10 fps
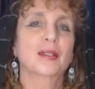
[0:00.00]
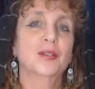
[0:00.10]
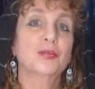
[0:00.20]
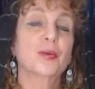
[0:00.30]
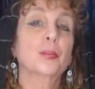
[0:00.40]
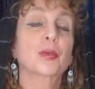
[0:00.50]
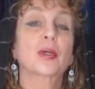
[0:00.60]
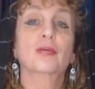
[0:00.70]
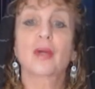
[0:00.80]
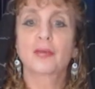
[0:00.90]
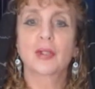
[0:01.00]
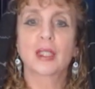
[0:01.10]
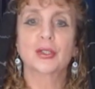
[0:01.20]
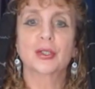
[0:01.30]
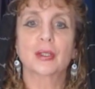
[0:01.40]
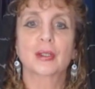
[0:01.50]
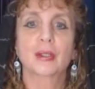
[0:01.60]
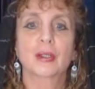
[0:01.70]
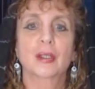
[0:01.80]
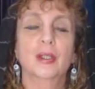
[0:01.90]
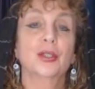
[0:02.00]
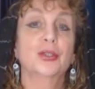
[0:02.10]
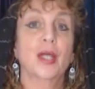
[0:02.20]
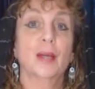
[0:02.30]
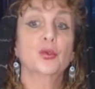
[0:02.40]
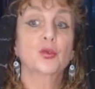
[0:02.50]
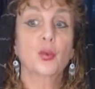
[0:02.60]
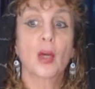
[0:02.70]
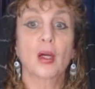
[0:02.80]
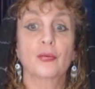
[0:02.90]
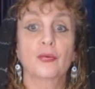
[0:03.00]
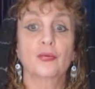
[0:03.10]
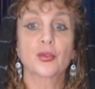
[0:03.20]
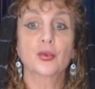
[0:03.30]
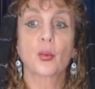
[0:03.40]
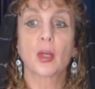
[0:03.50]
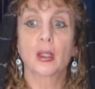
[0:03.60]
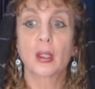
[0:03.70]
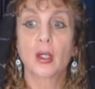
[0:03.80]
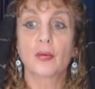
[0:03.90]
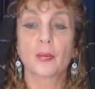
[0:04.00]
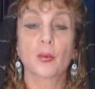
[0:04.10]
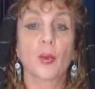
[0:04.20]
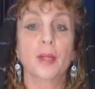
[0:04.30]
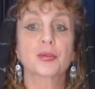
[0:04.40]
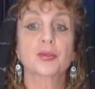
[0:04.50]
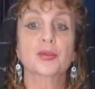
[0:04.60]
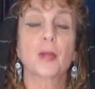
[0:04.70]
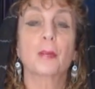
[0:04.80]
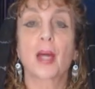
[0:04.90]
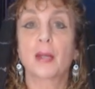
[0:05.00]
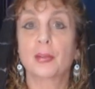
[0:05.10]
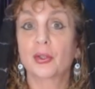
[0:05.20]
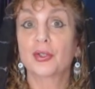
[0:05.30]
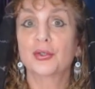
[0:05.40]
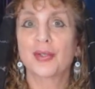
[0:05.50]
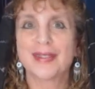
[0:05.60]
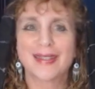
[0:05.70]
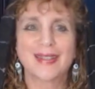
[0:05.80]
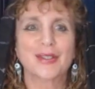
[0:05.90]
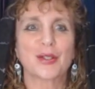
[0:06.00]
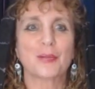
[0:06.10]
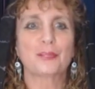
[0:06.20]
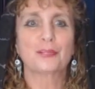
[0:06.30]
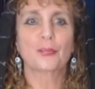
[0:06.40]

This is from the book of Revelation, chapter 12, verse 1, from the Webster's Bible translation.